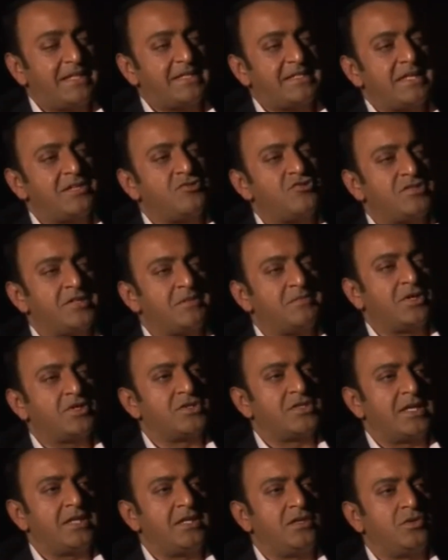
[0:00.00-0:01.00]
it's interesting
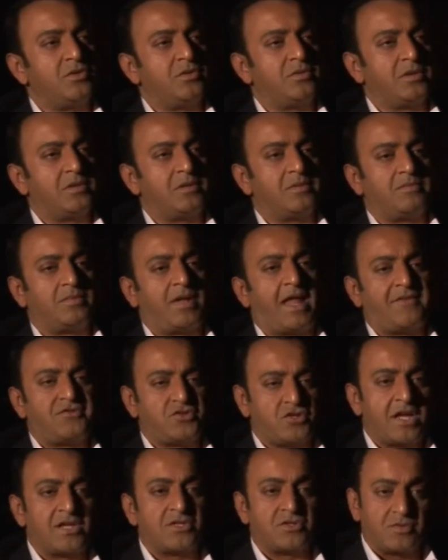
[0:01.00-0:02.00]
because then the life
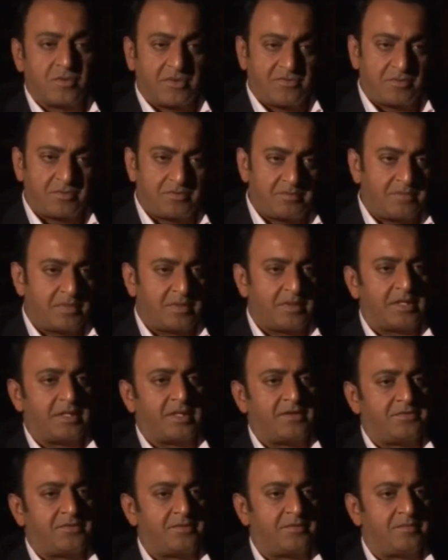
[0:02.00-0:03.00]
changed. You went
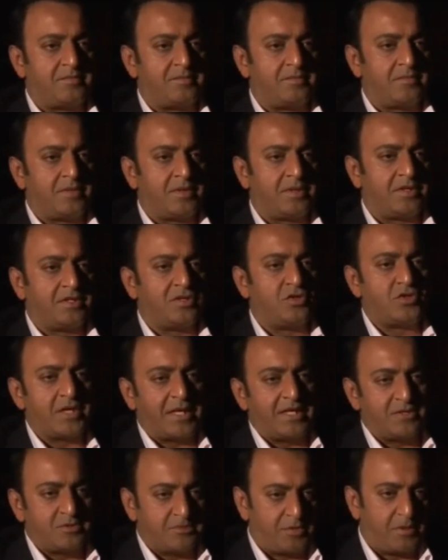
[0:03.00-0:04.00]
from New
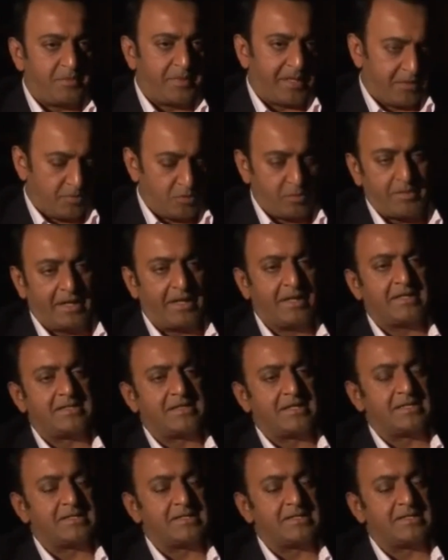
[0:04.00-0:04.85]
Delhi to Bombay, Mumbai as